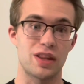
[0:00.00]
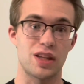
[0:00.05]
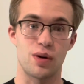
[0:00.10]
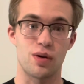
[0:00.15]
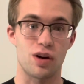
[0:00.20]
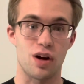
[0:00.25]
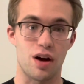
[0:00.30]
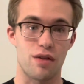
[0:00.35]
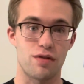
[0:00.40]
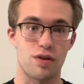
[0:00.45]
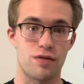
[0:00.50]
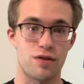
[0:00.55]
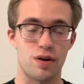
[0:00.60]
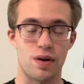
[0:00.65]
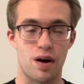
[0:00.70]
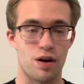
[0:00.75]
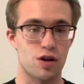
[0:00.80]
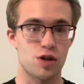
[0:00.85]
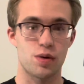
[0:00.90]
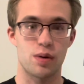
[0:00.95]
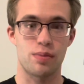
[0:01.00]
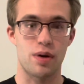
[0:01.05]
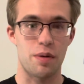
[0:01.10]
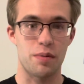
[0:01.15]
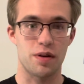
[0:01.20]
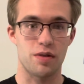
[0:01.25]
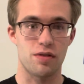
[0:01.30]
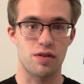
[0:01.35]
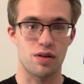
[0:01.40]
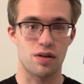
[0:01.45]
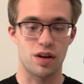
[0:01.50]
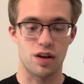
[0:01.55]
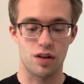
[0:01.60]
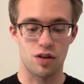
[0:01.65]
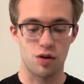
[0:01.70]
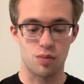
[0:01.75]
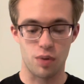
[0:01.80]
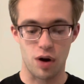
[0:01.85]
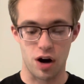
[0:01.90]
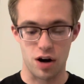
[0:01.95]
They were gone for a few hours for prepping for like a
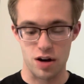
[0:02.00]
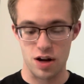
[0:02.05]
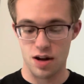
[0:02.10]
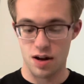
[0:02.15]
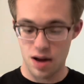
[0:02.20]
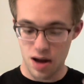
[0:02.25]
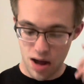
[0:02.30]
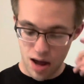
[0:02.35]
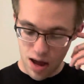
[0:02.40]
little party.